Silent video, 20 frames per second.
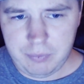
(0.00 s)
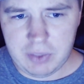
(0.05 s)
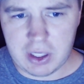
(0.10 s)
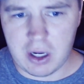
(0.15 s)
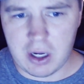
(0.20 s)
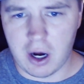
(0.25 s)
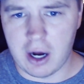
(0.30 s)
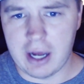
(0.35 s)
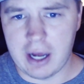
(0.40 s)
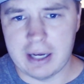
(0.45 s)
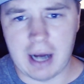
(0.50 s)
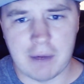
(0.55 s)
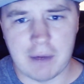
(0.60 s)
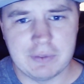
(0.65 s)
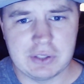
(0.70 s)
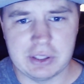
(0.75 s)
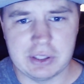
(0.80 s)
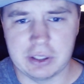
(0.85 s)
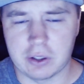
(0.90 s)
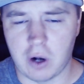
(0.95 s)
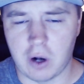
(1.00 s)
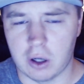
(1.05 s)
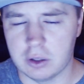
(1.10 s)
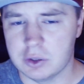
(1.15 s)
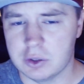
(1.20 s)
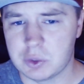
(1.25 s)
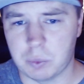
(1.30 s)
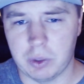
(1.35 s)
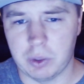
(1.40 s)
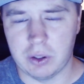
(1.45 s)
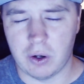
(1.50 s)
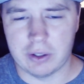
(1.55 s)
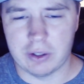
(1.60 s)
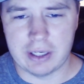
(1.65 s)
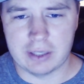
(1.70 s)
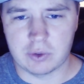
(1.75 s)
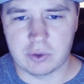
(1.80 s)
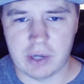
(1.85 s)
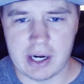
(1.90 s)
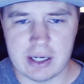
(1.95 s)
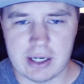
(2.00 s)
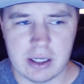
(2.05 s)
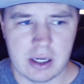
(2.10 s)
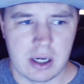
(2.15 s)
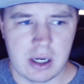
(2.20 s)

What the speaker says: and obviously the Cardinals weren't all that great.